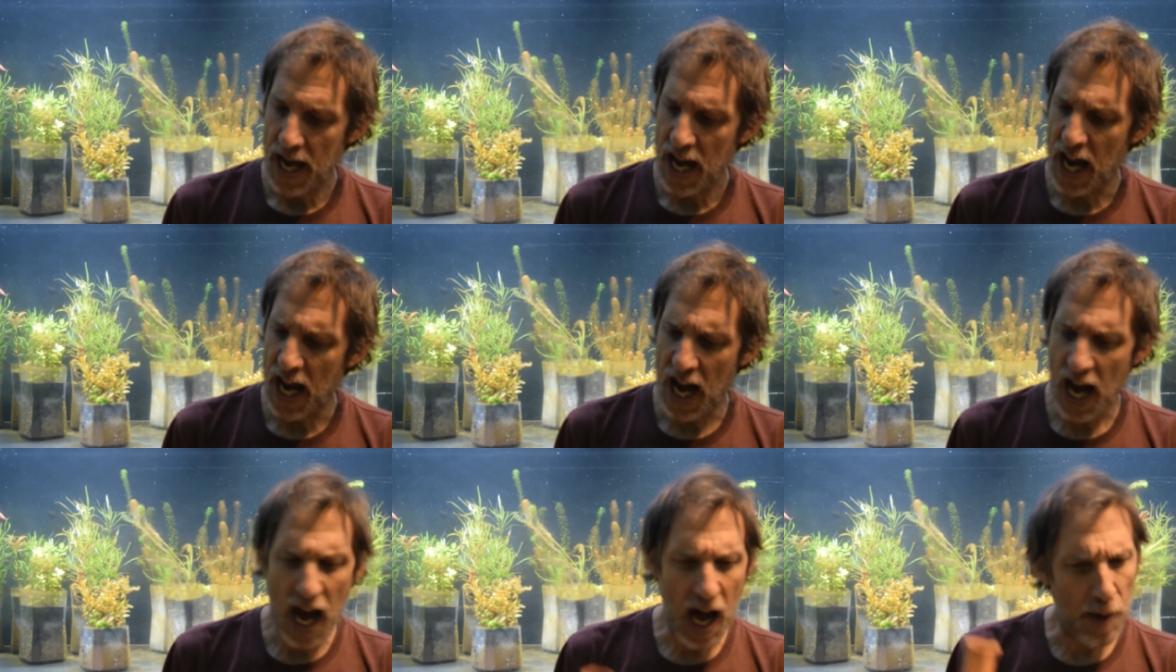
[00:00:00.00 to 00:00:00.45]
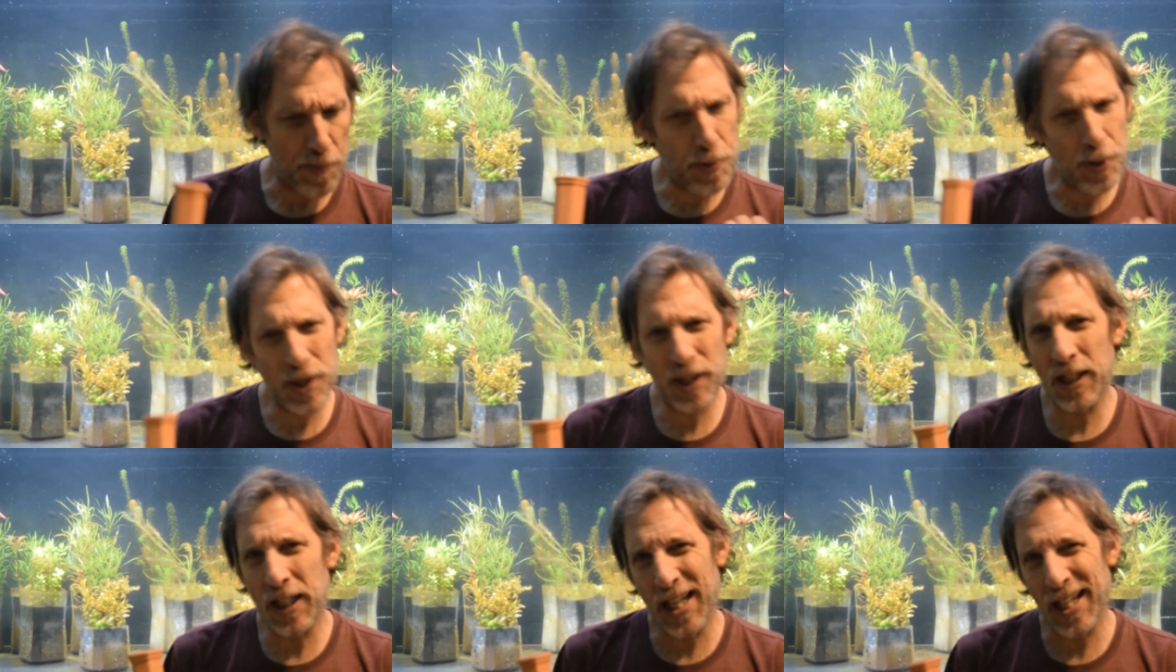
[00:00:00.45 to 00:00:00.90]
I'll
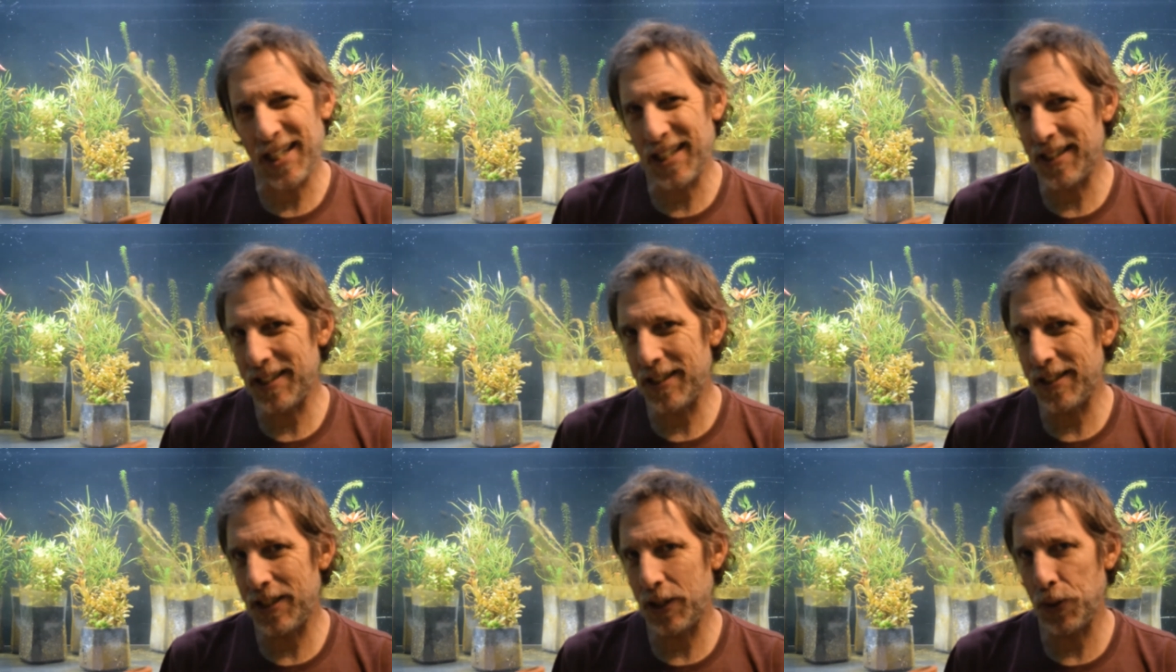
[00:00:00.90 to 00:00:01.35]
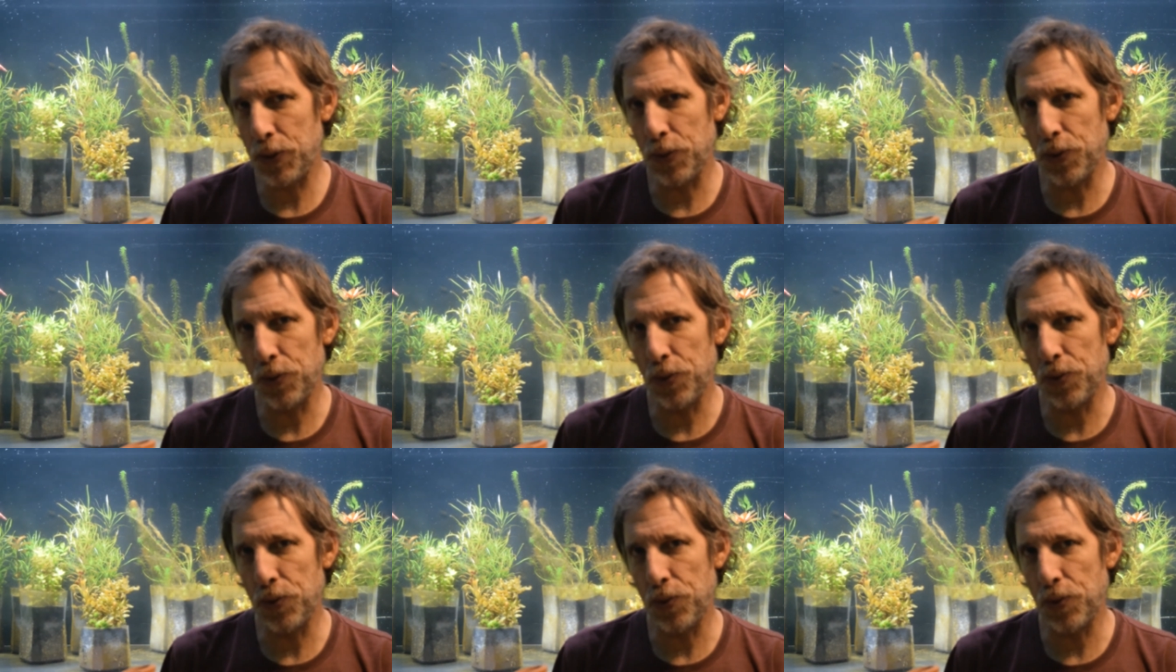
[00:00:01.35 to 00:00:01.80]
put a link
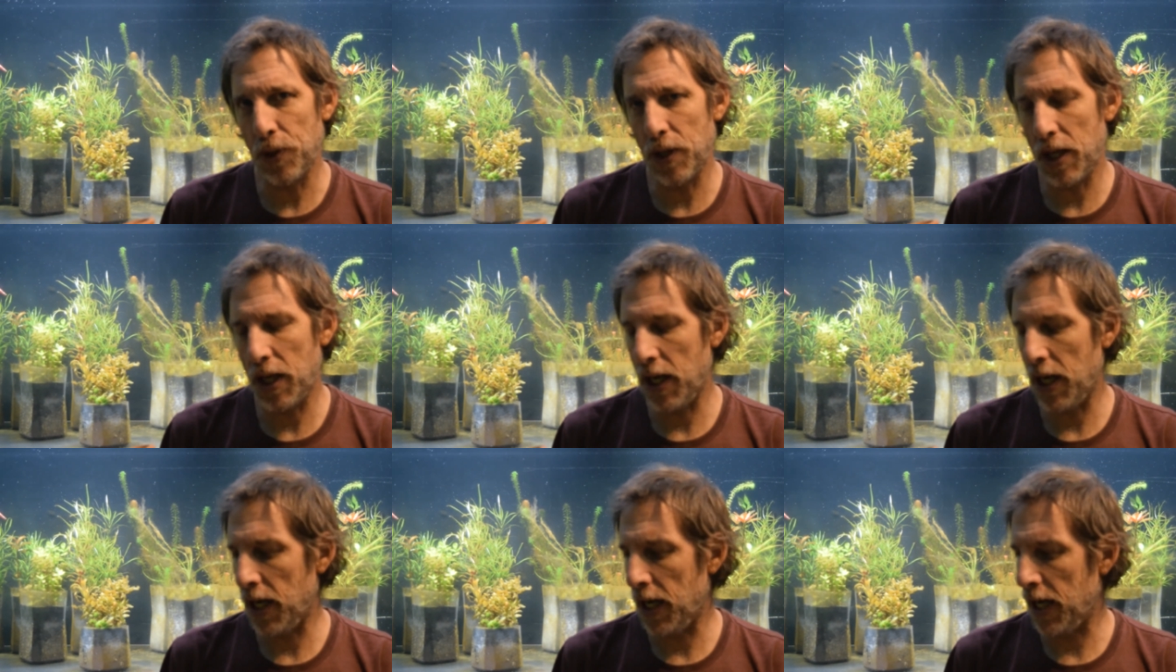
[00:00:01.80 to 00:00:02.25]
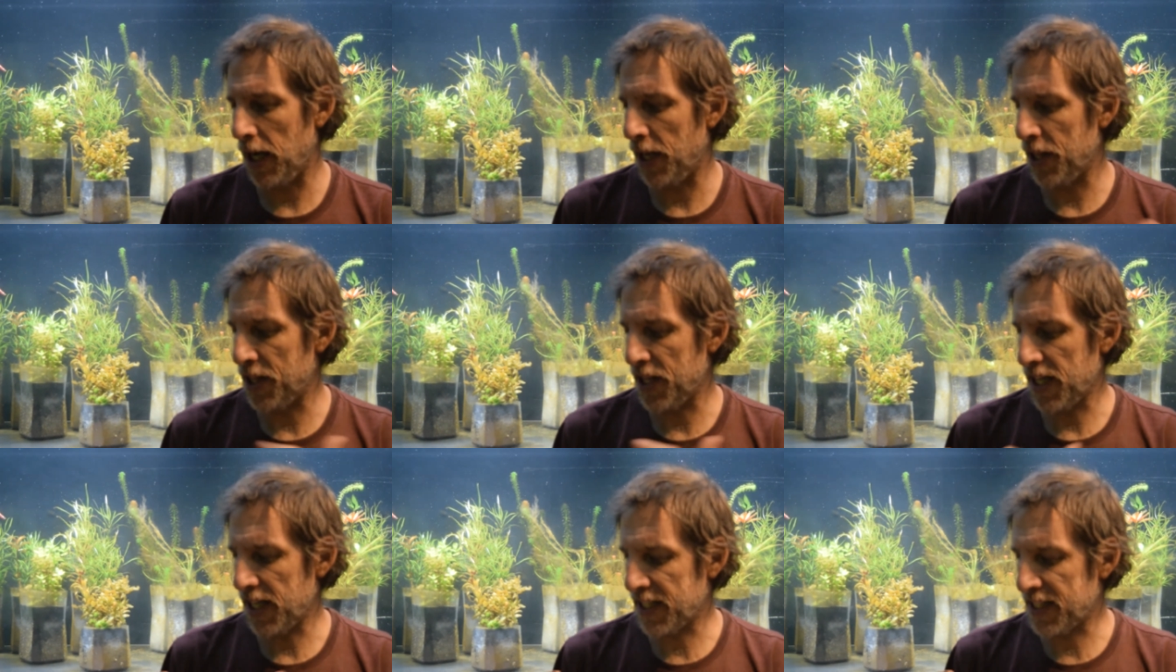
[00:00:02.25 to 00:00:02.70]
to
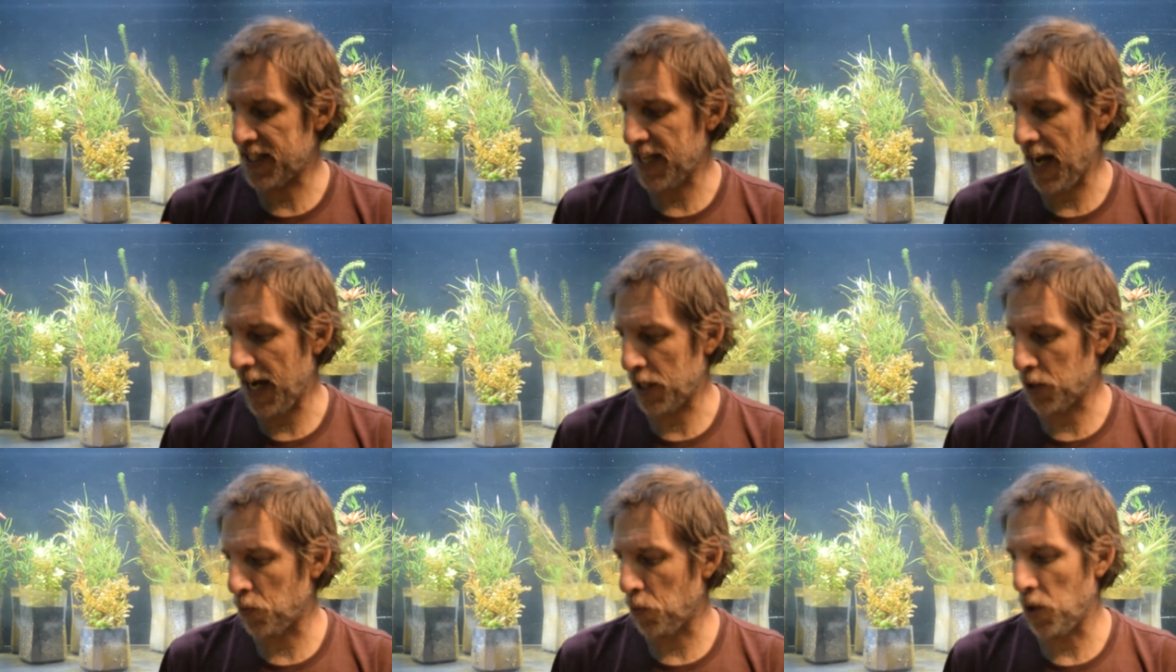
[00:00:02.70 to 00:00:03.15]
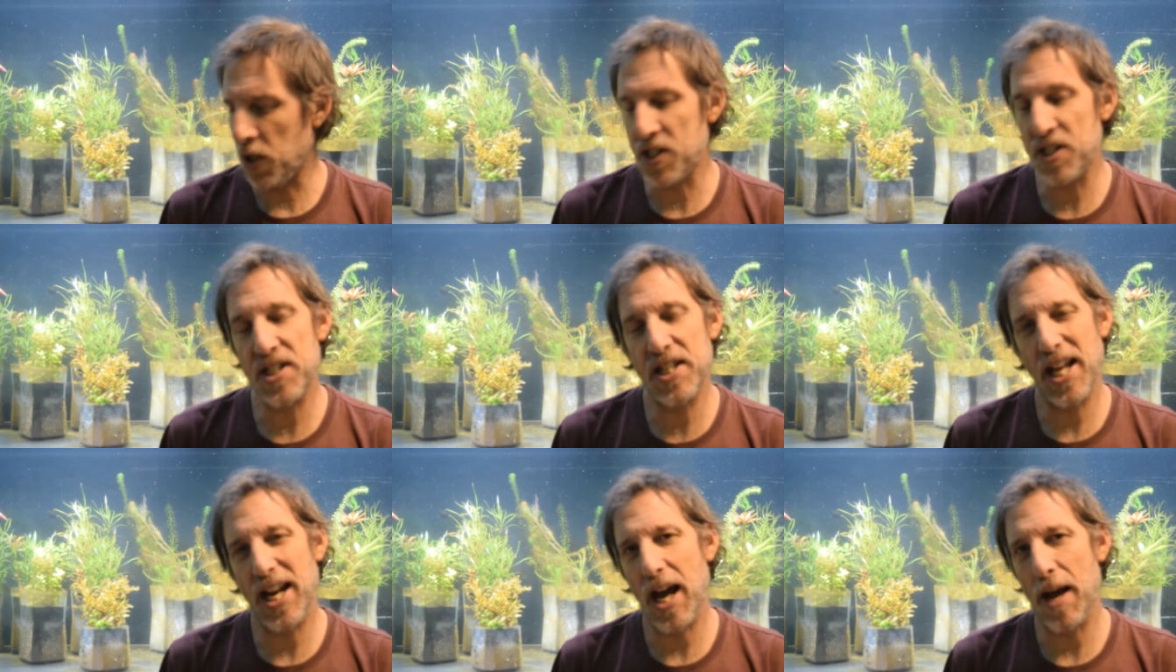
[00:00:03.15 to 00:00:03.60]
the exact
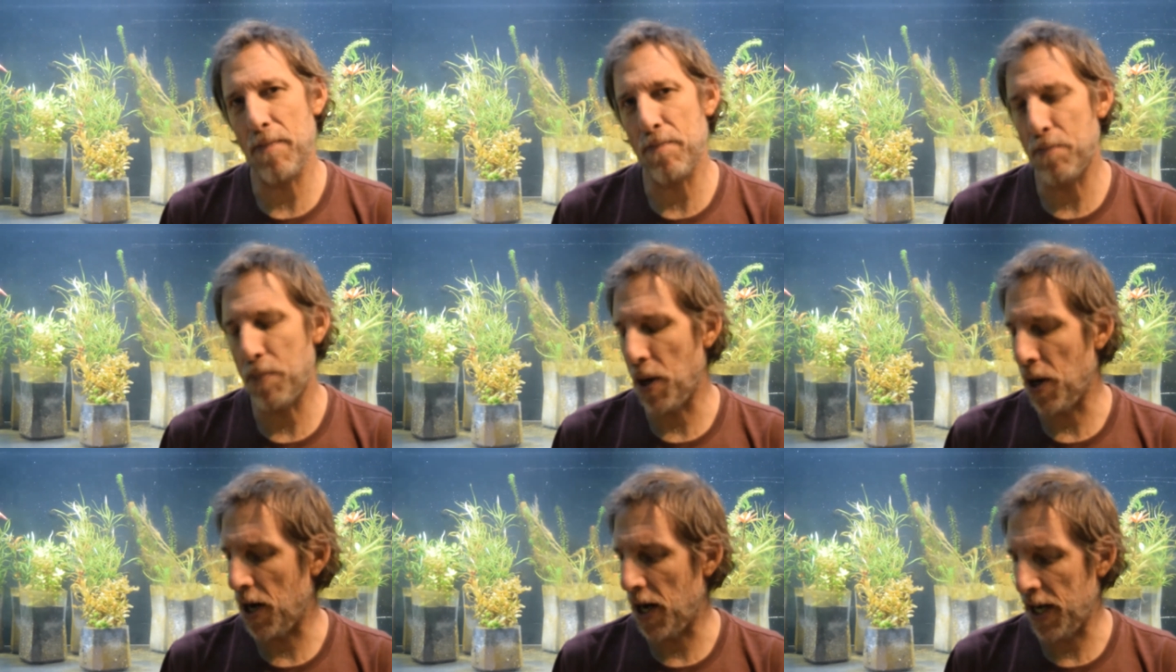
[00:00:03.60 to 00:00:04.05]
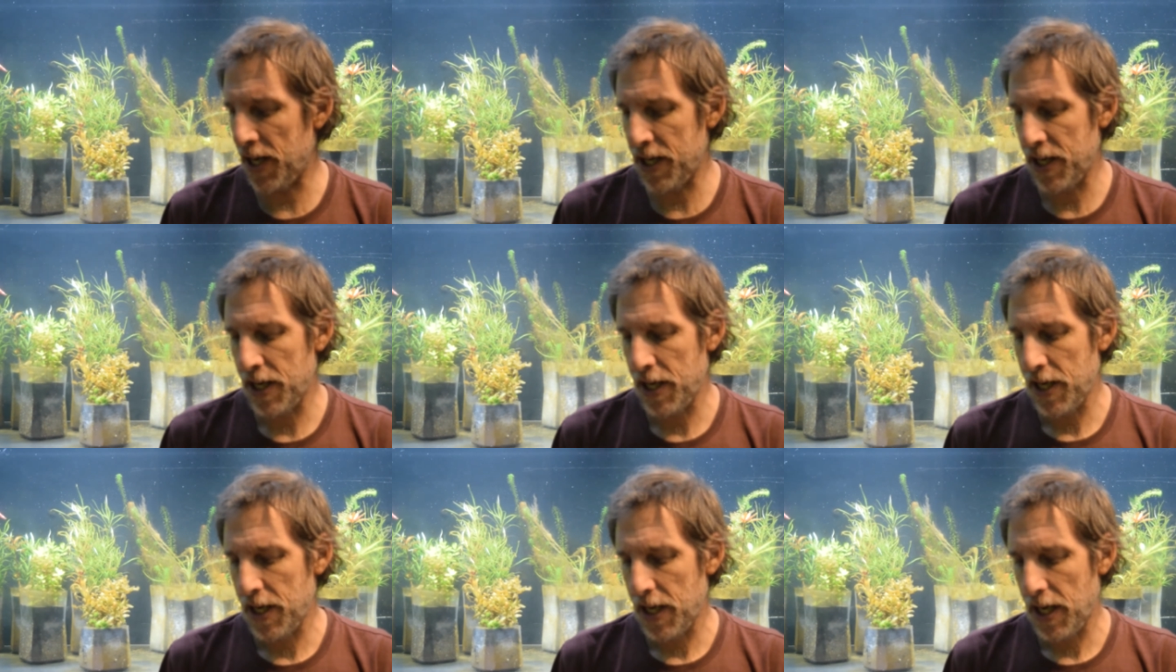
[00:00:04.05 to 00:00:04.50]
ones that I
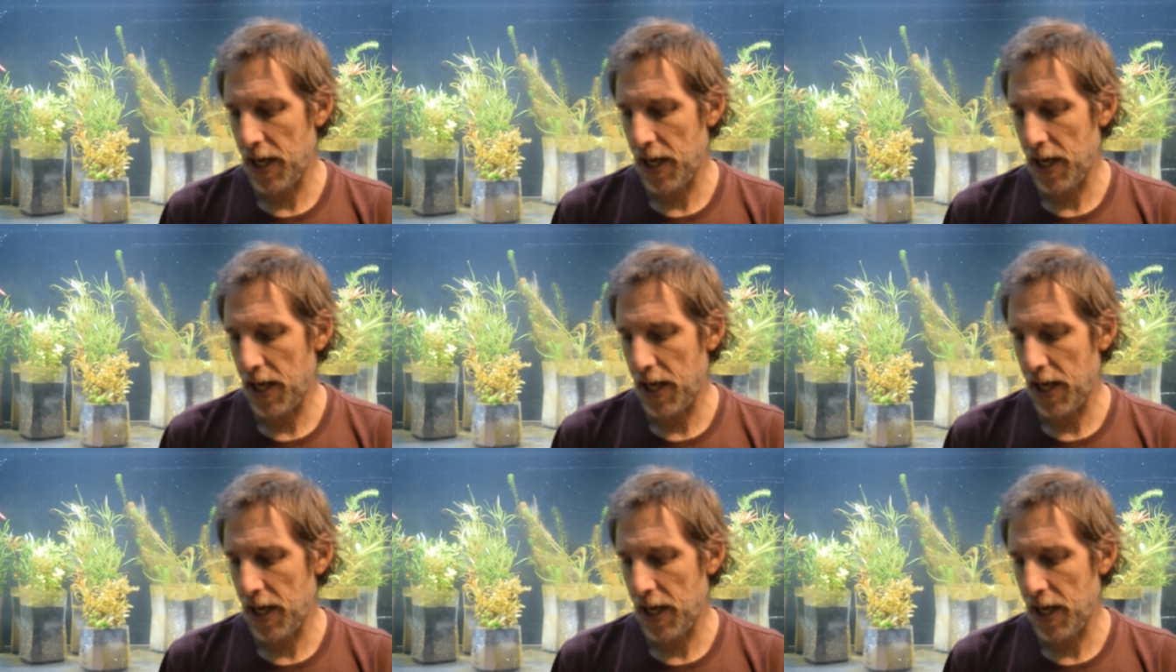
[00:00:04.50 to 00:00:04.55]
bought,